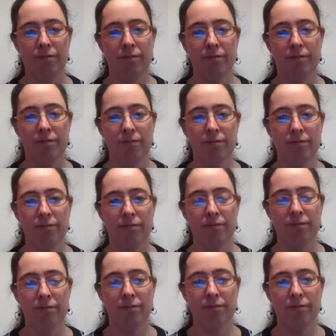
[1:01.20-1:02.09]

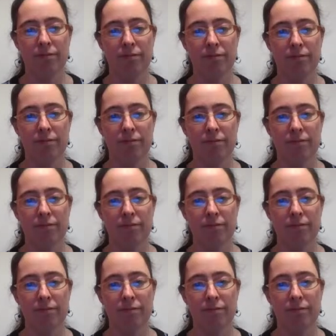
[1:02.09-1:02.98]

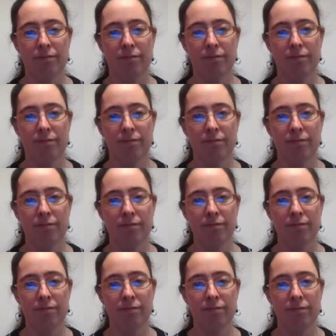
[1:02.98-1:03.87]

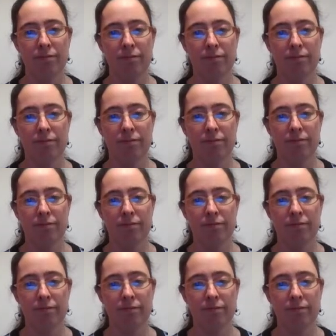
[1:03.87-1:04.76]

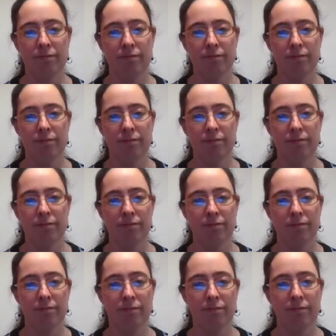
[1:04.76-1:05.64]

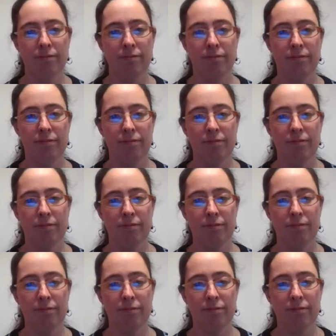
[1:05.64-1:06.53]

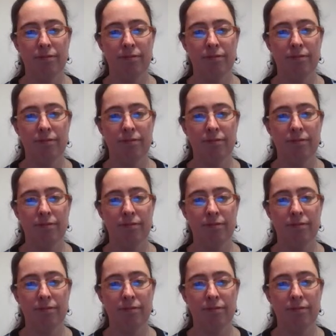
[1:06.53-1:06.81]
[no speech]